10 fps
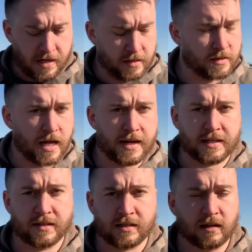Not
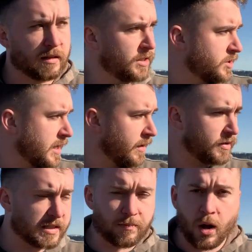necessarily just kind of a
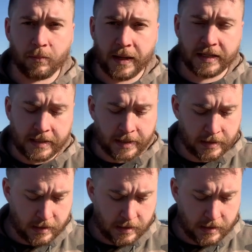small med kit.